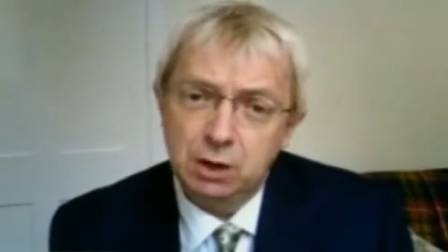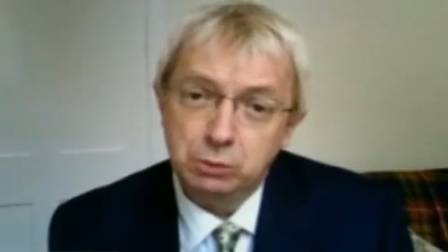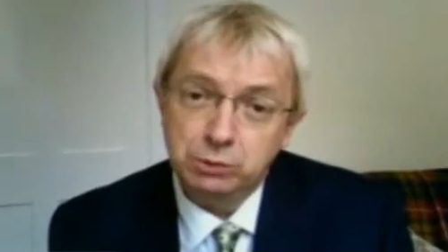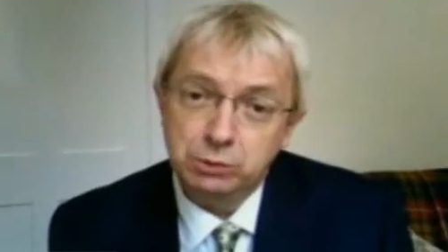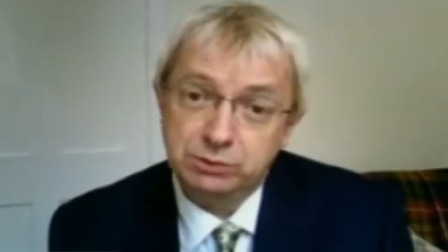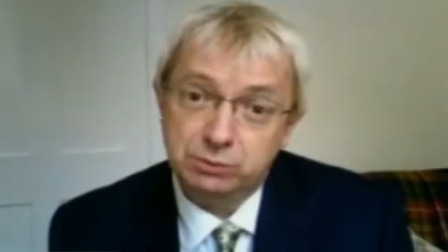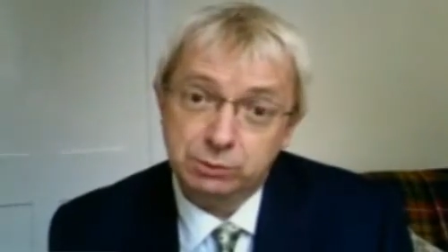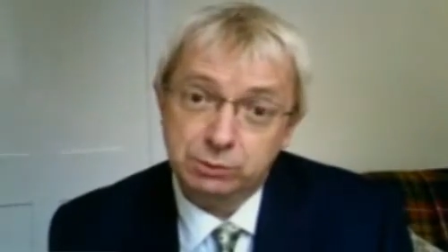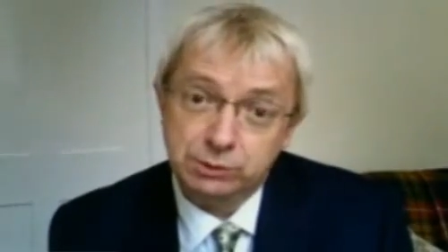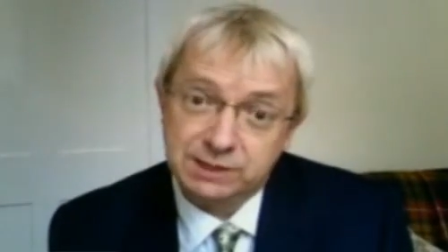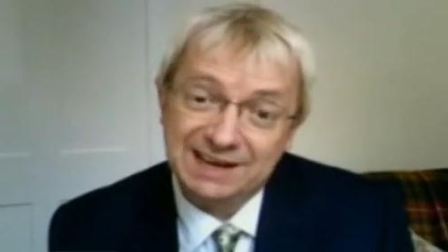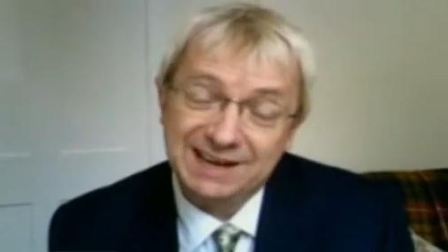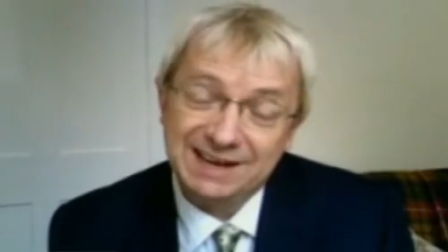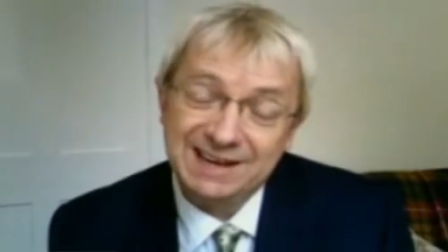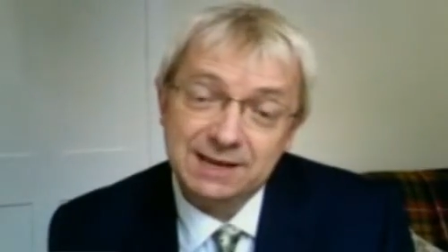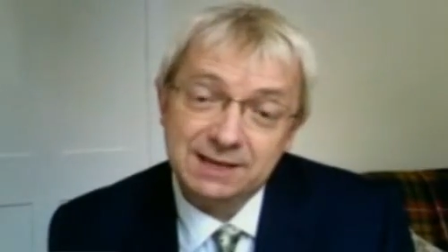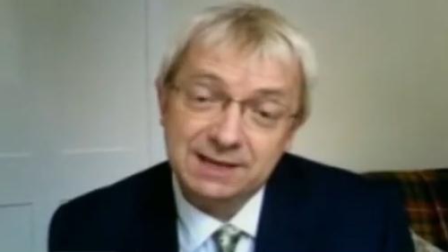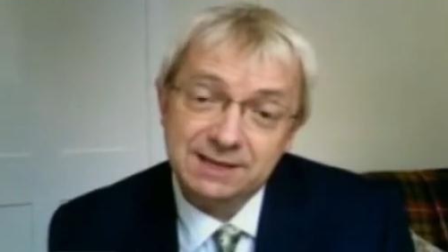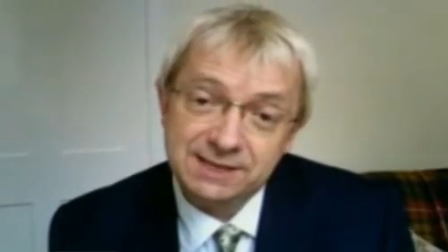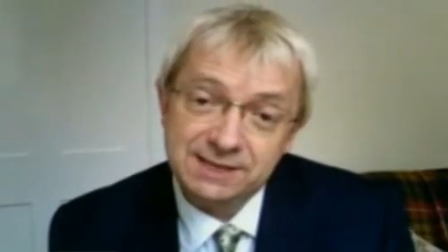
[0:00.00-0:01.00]
would
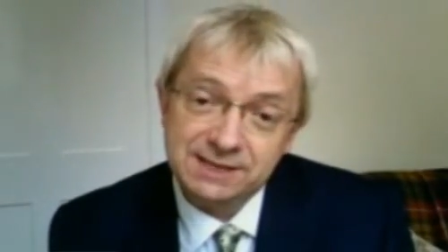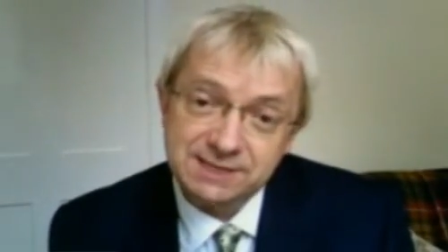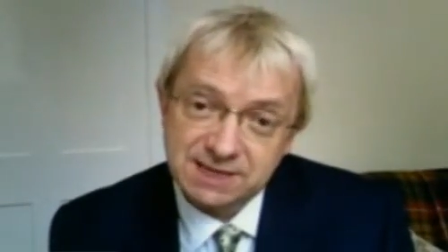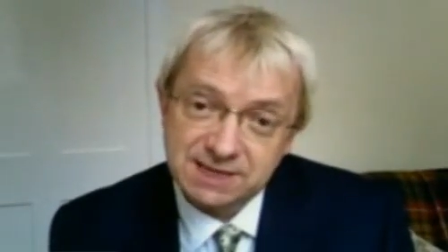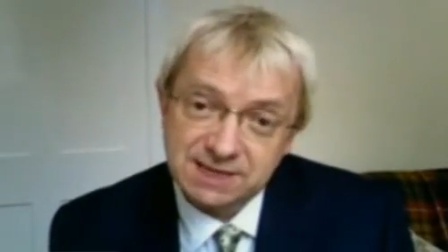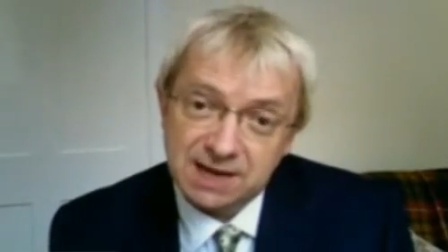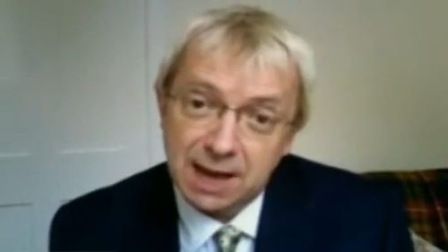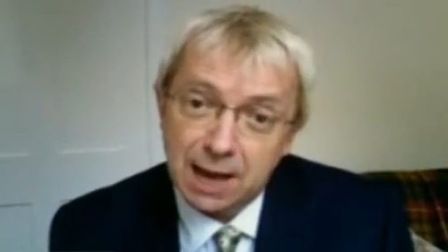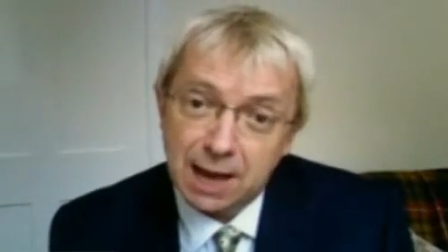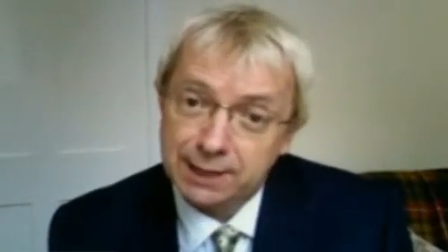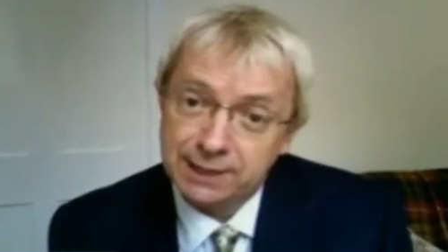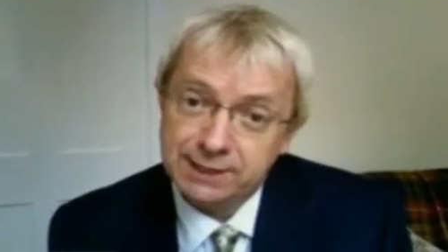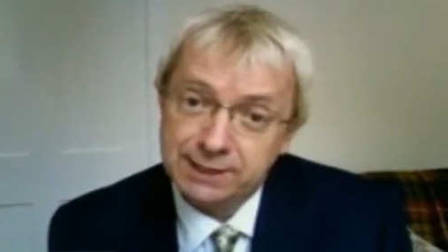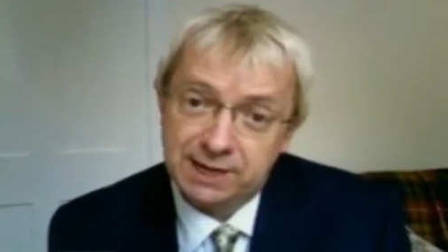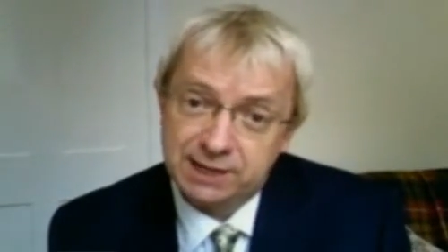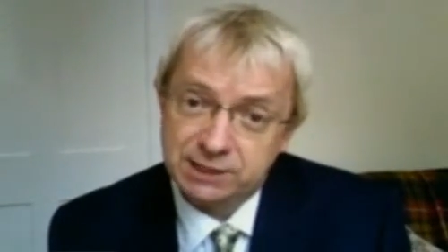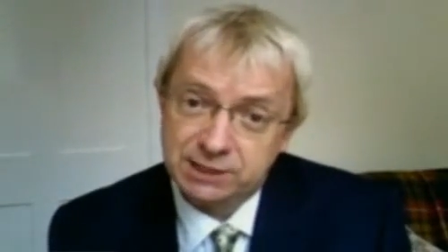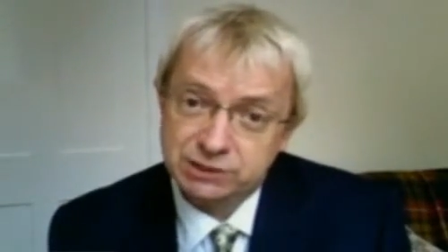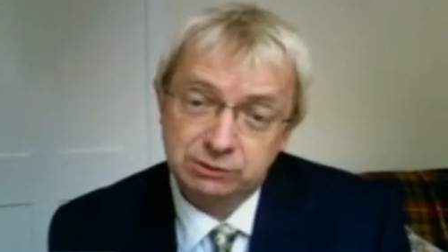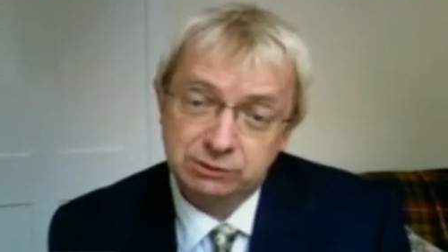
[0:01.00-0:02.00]
clear the entire
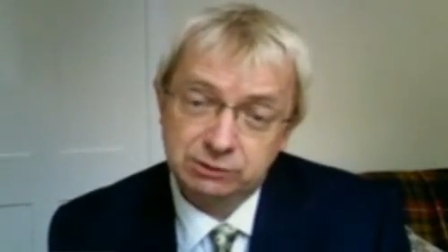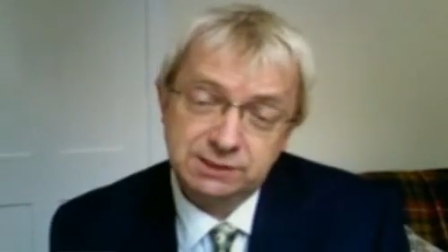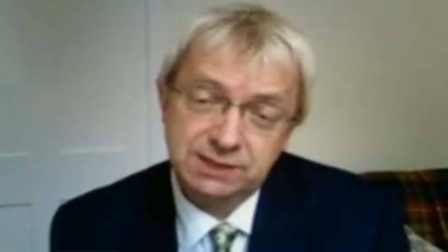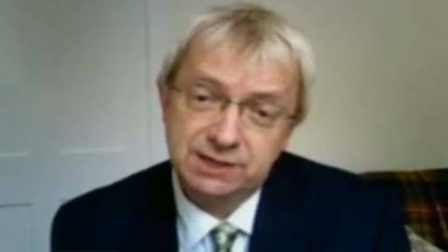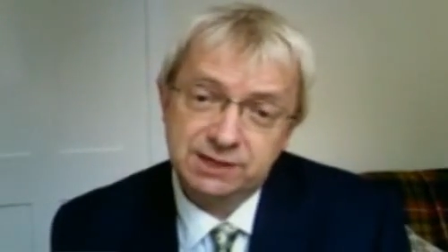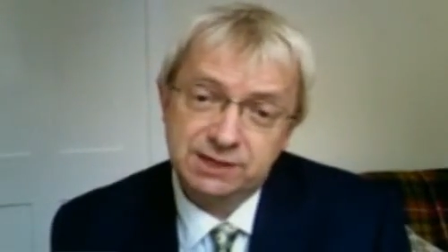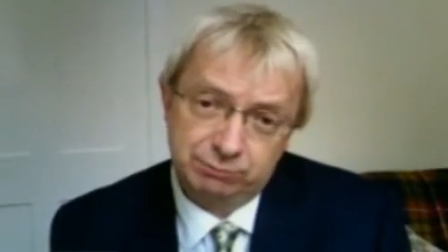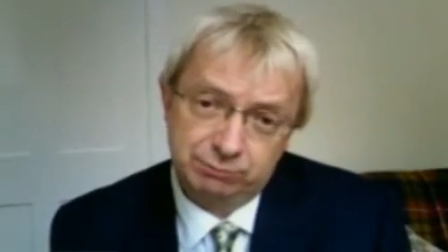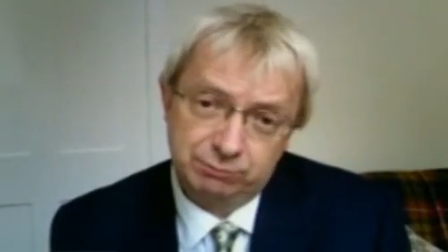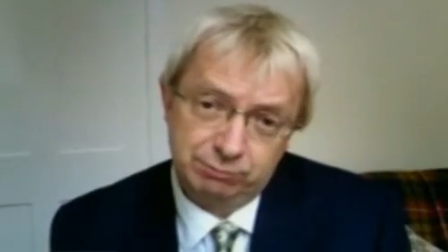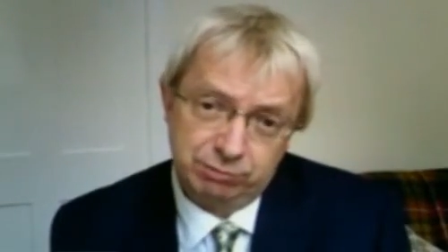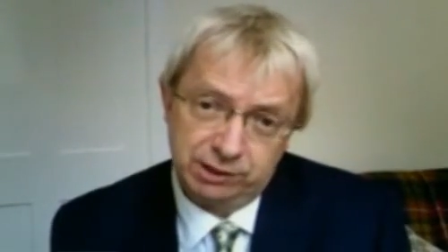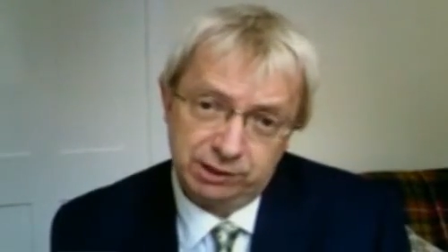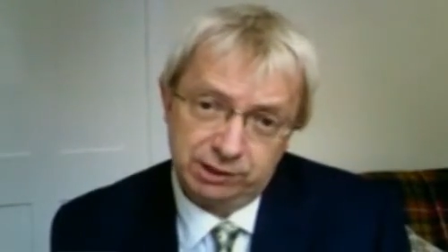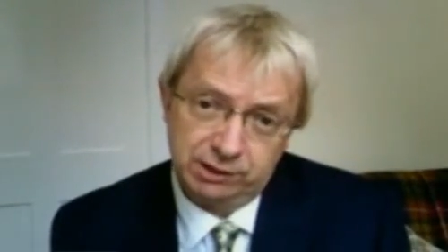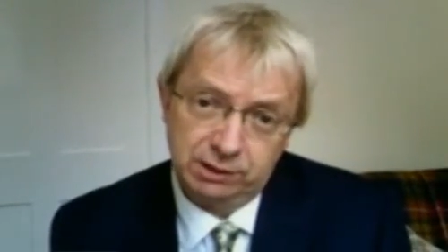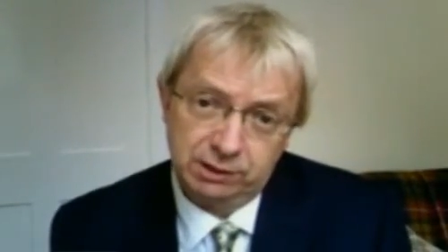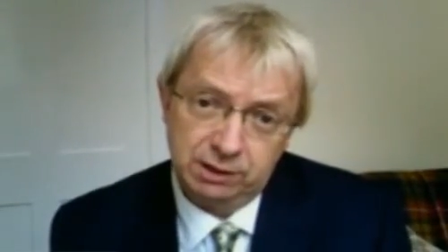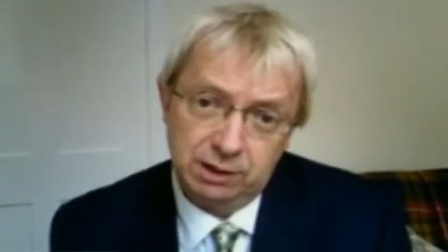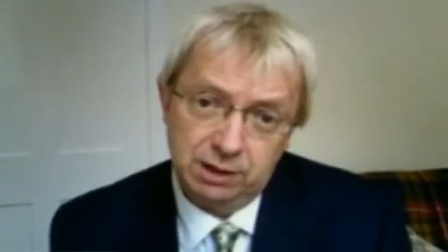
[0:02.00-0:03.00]
national debt of
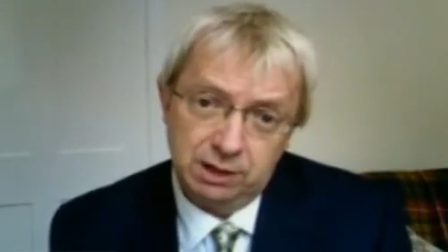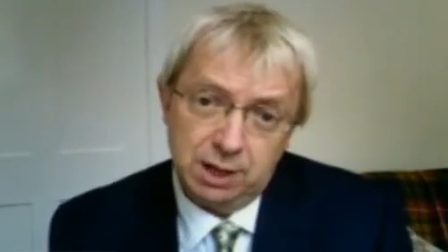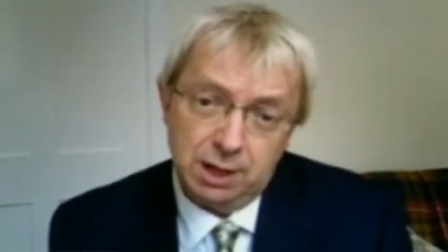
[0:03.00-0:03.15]
Britain.